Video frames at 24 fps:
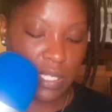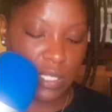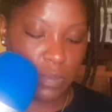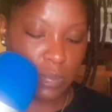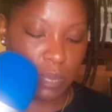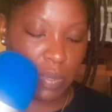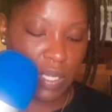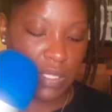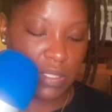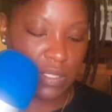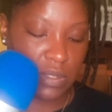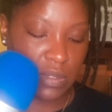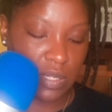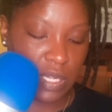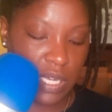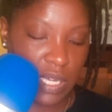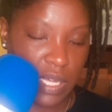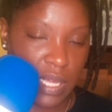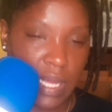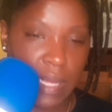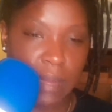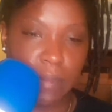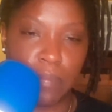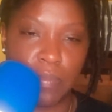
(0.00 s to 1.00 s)
a
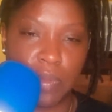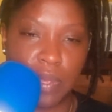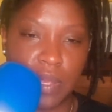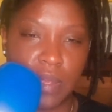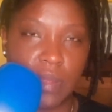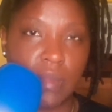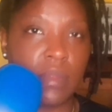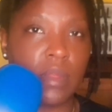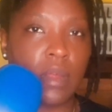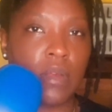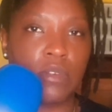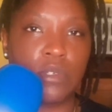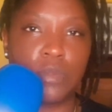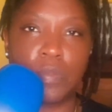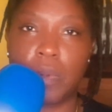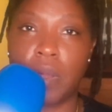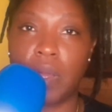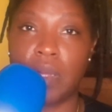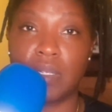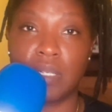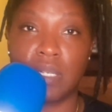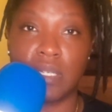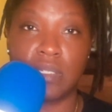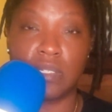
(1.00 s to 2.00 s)
specialty NP, nurse
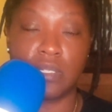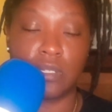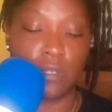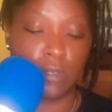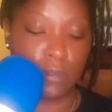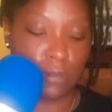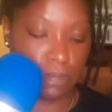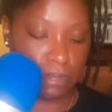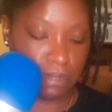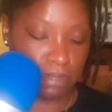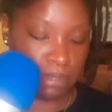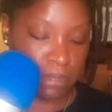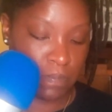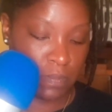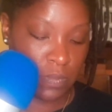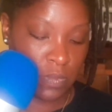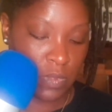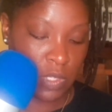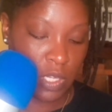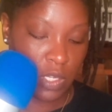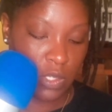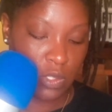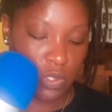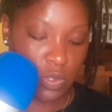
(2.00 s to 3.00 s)
practitioner,
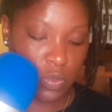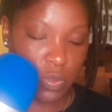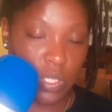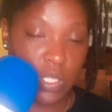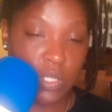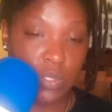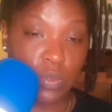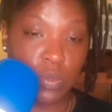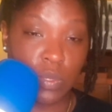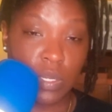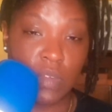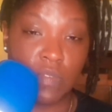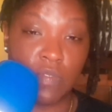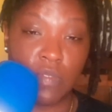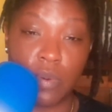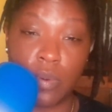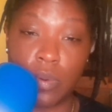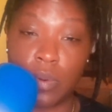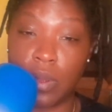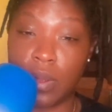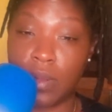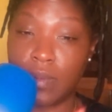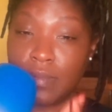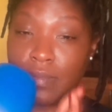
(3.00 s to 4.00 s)

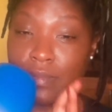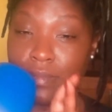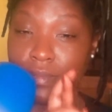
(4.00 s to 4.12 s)
2024.